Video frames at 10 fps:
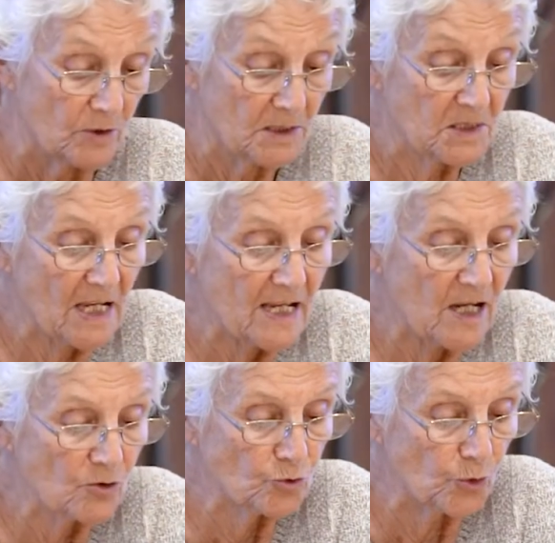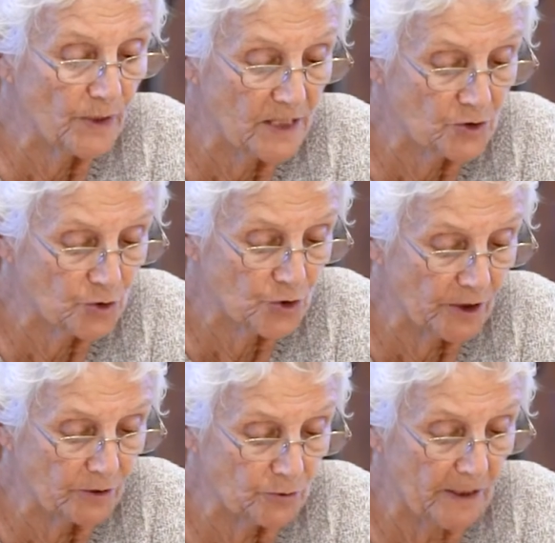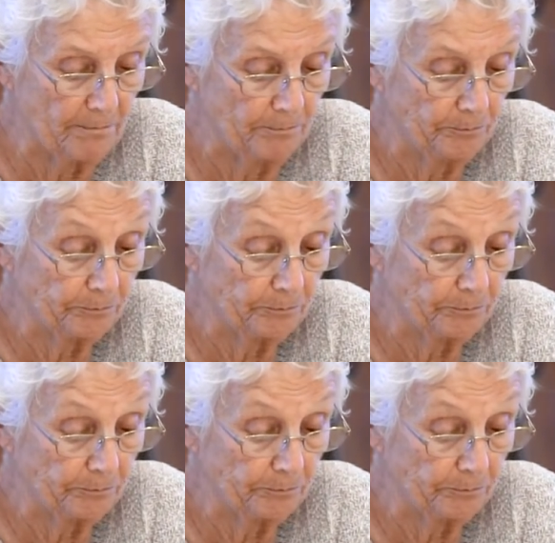saying to his children,